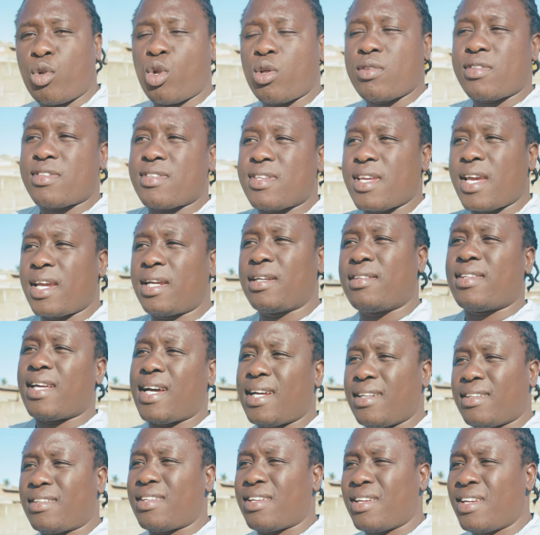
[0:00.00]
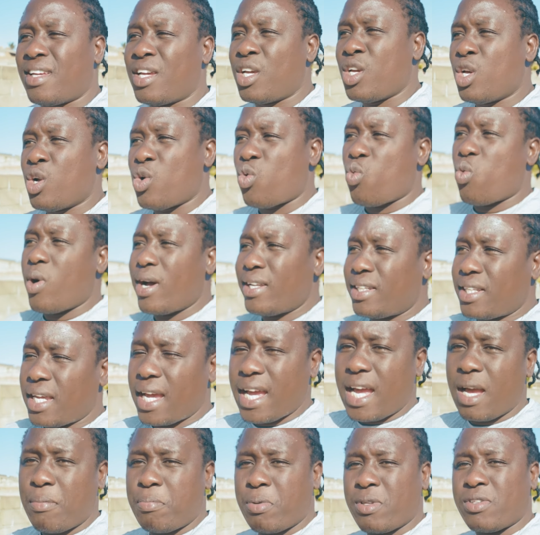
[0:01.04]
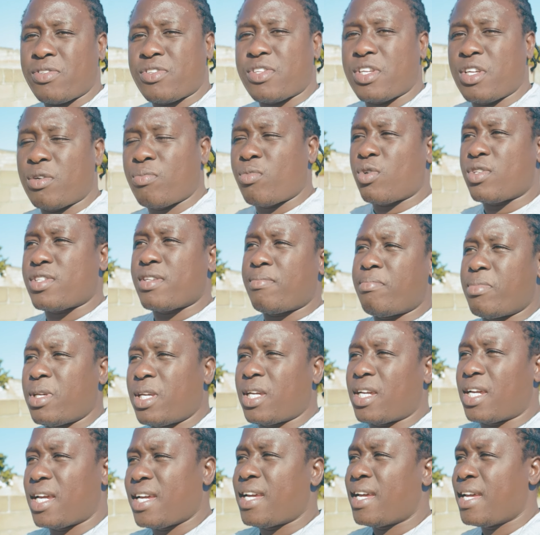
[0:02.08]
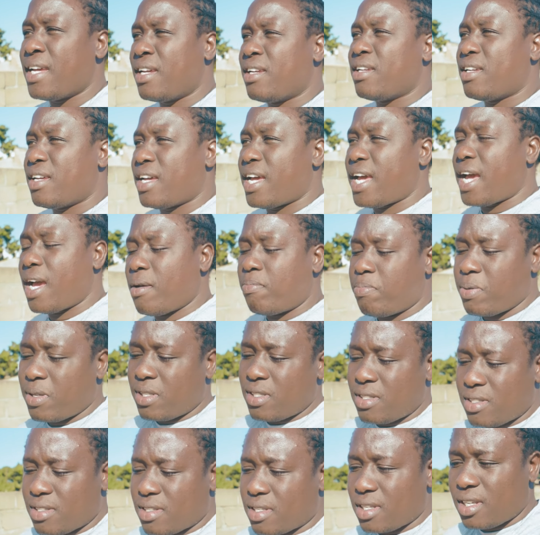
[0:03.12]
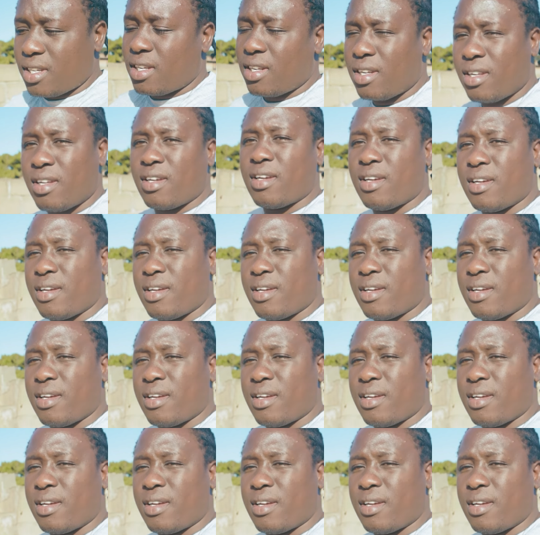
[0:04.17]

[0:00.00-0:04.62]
not saying that what happens in Mozambique happens in